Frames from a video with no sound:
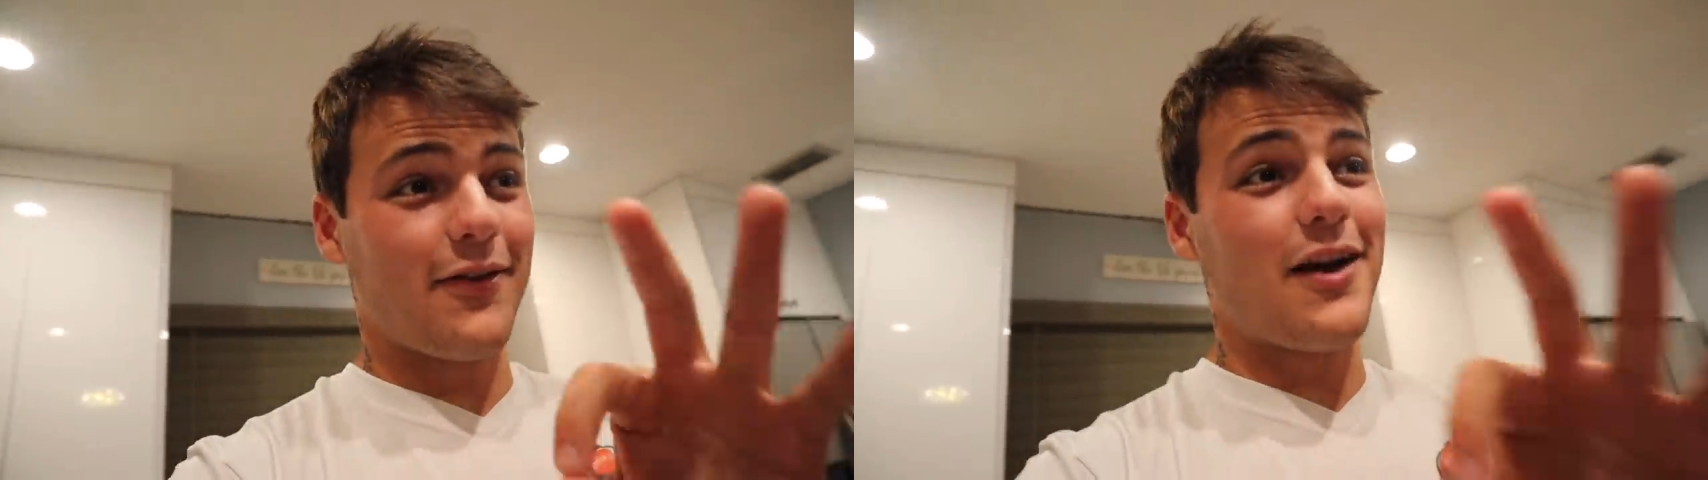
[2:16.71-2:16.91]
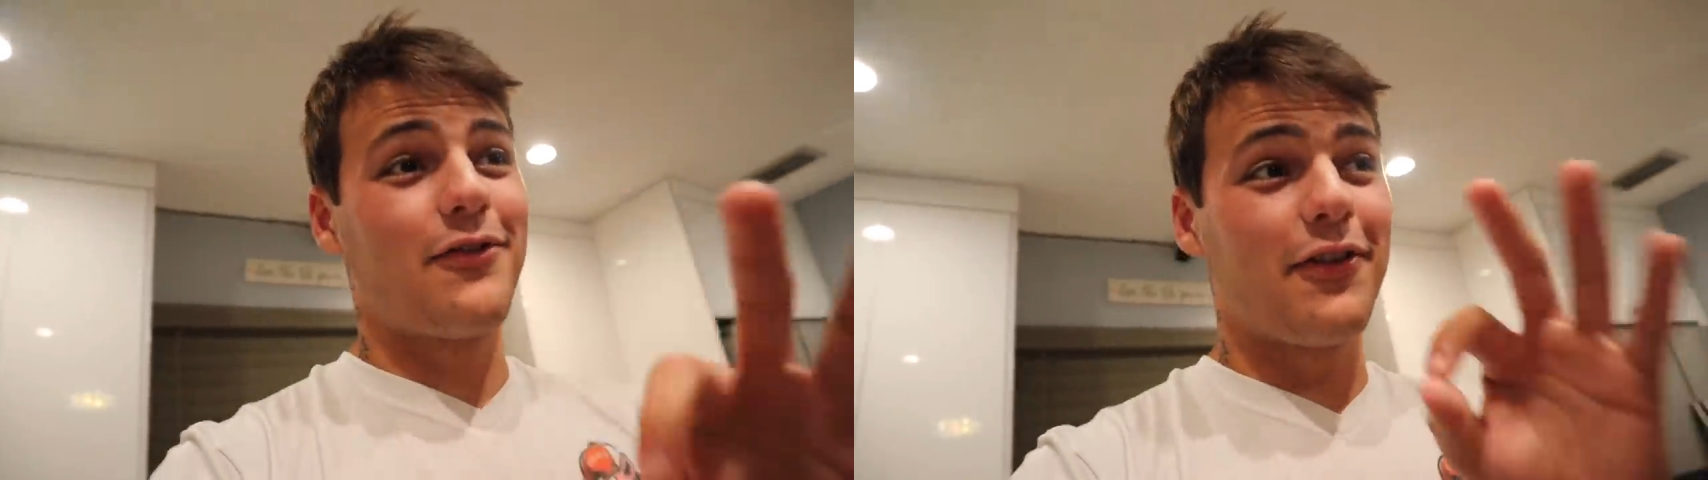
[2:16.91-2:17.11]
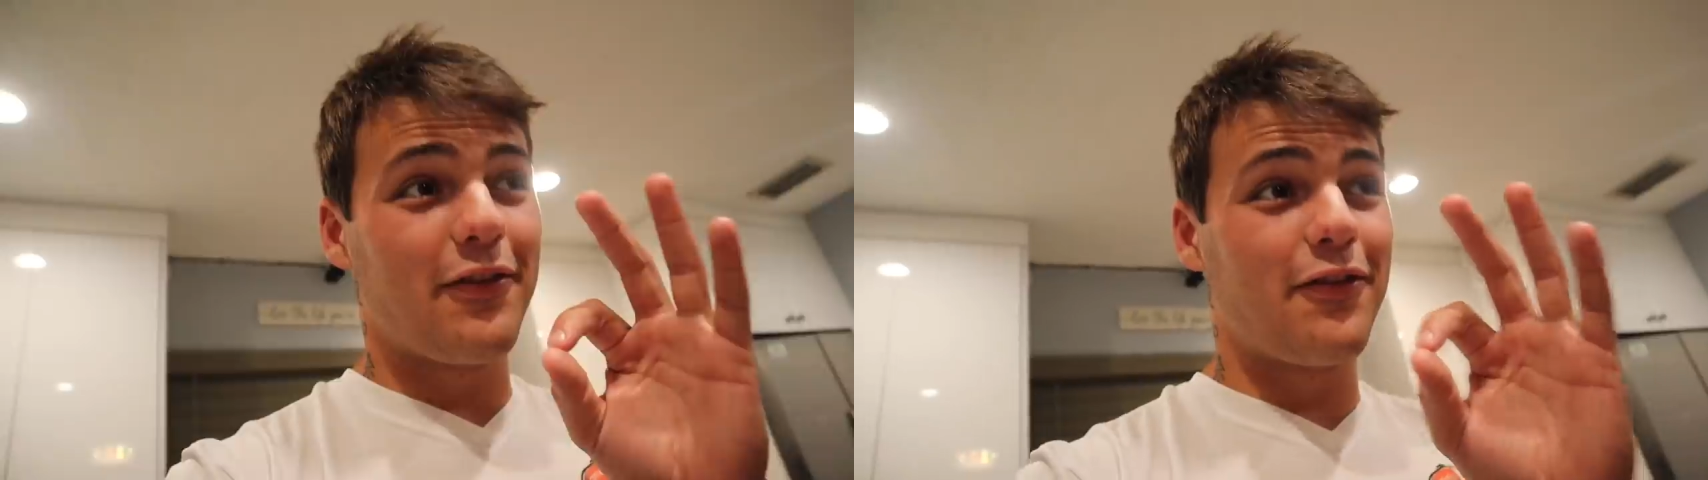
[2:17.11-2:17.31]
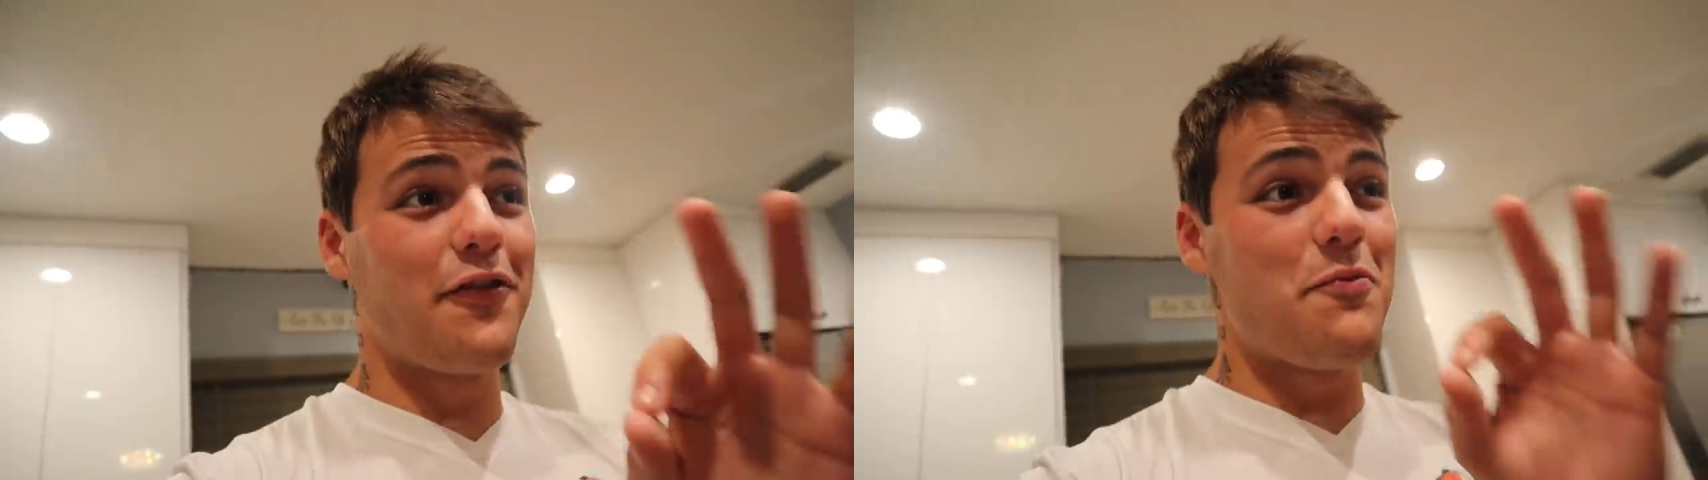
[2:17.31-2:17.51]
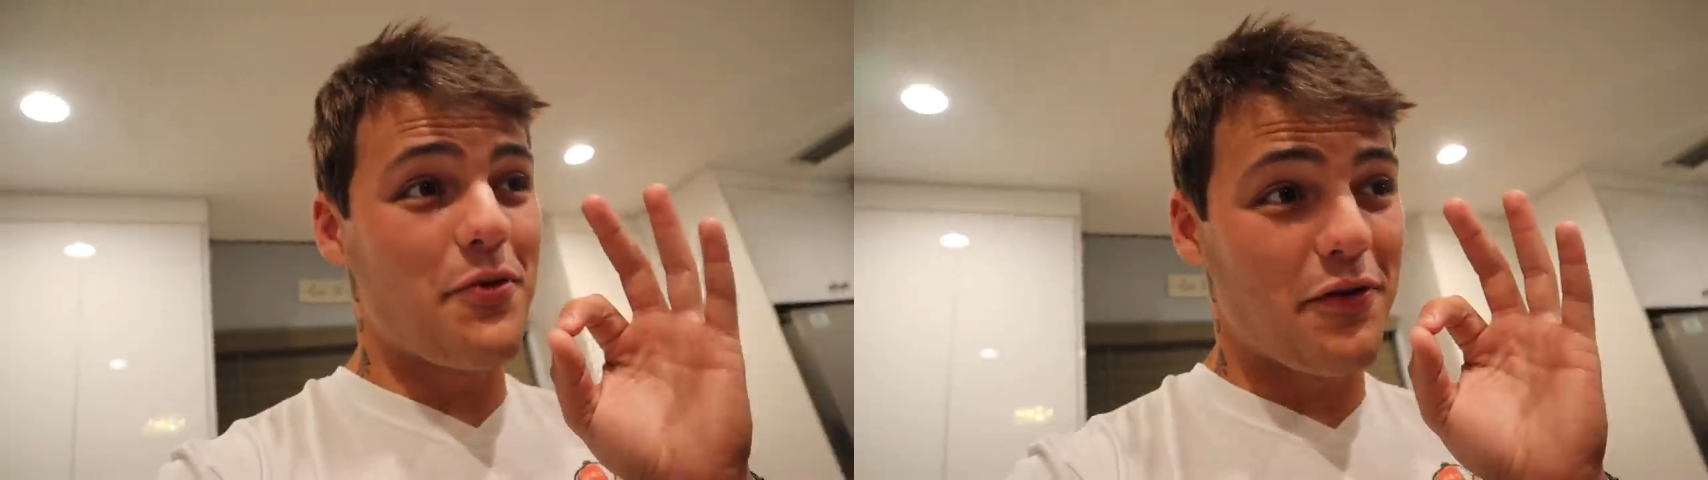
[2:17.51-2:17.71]
They're actually
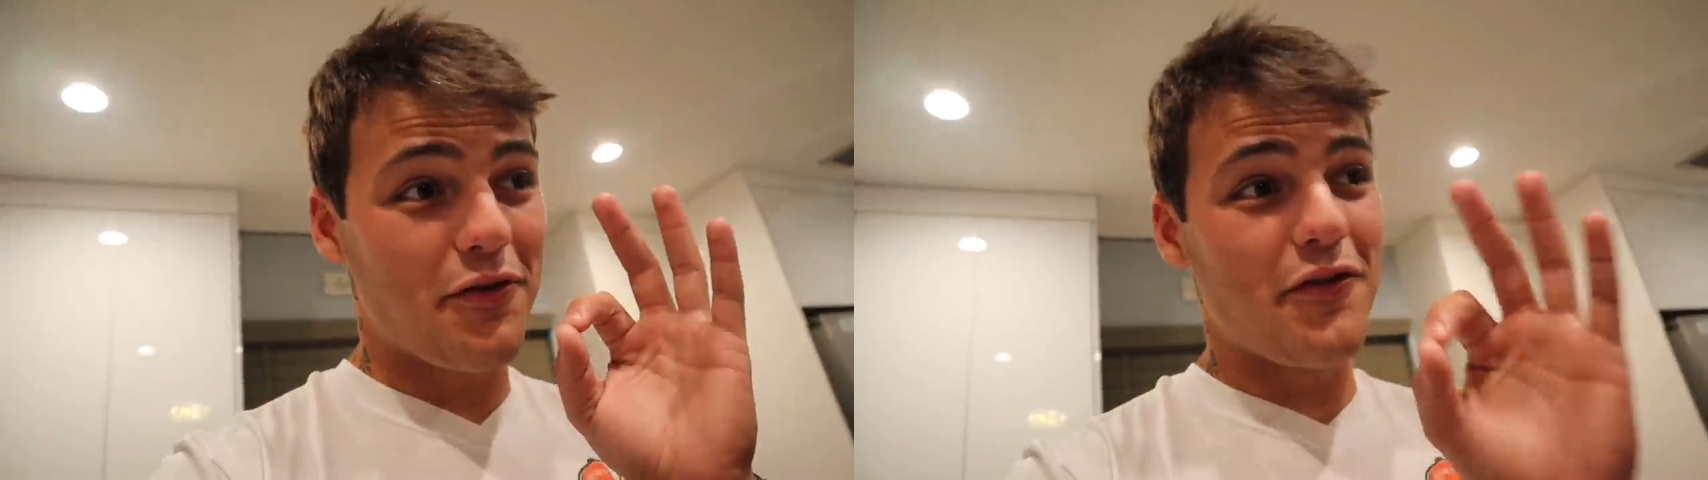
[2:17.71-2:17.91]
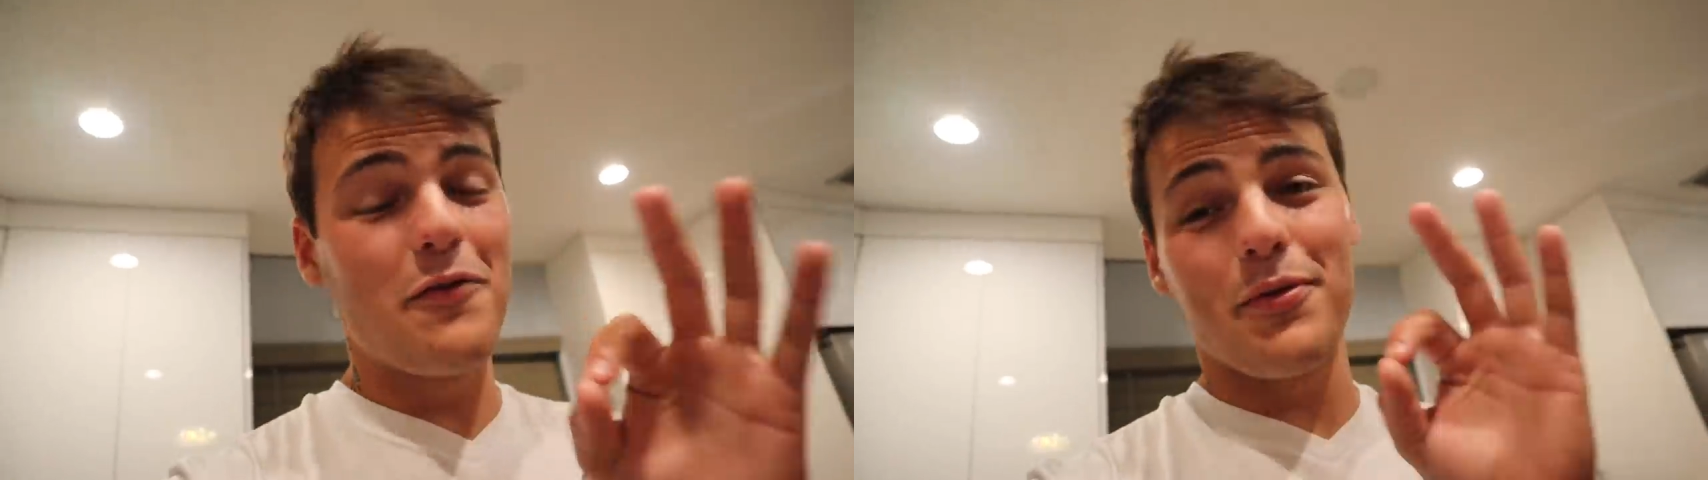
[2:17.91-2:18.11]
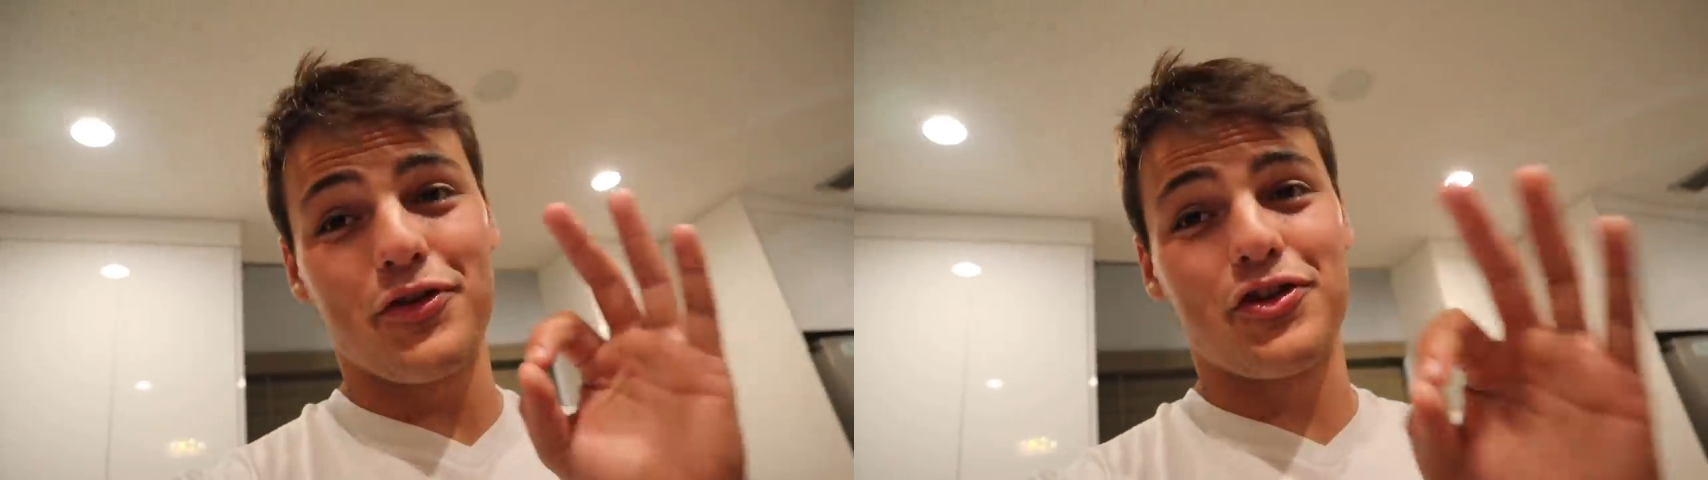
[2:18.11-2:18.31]
super, super